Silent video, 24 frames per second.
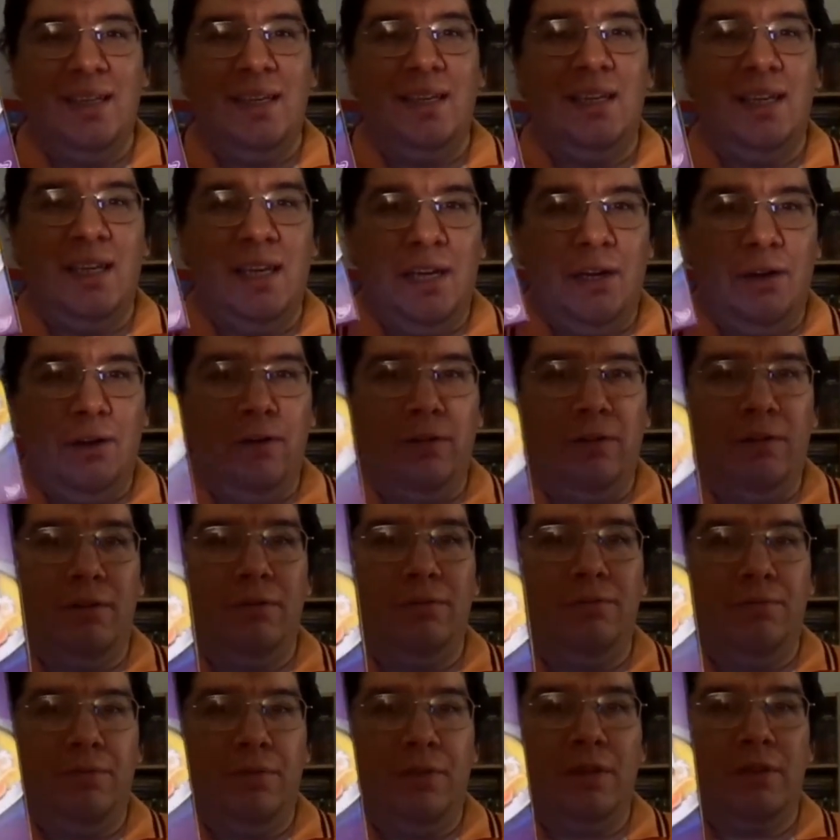It aired
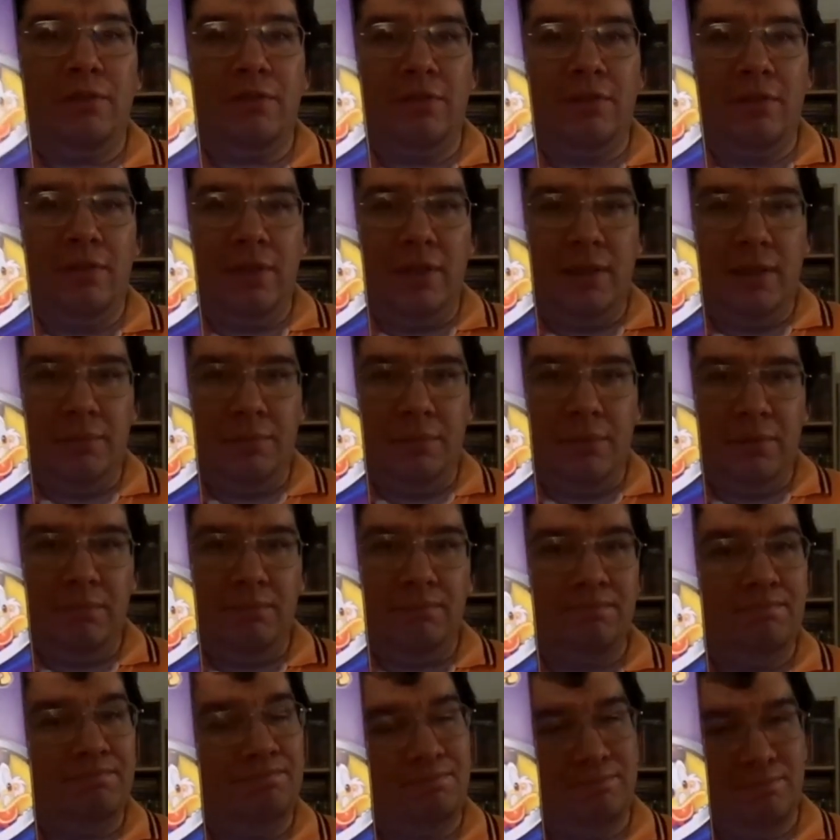on Fox
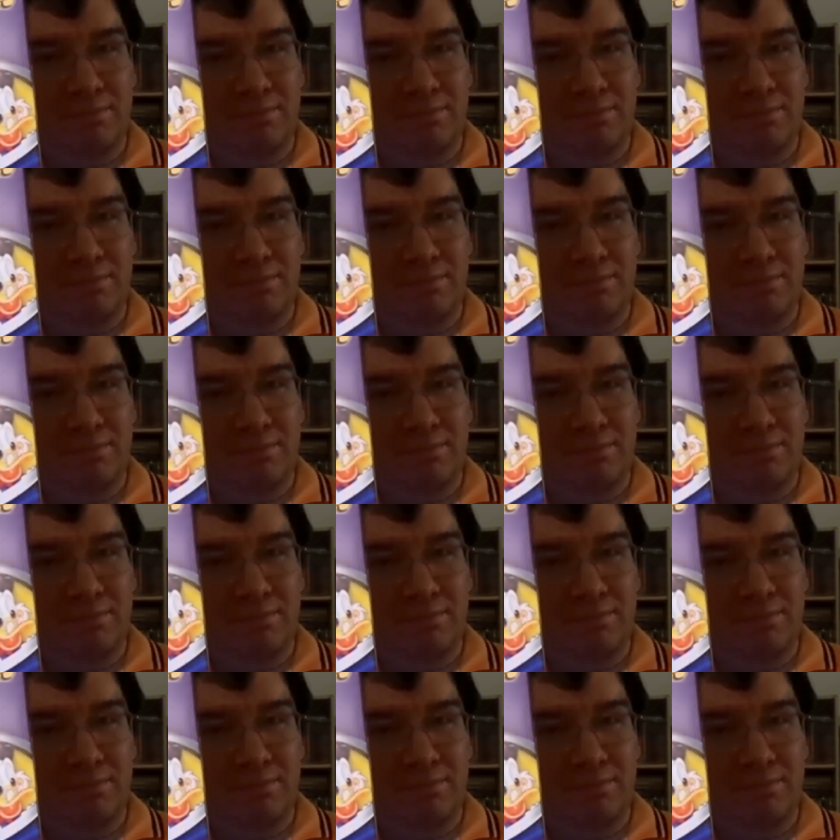11,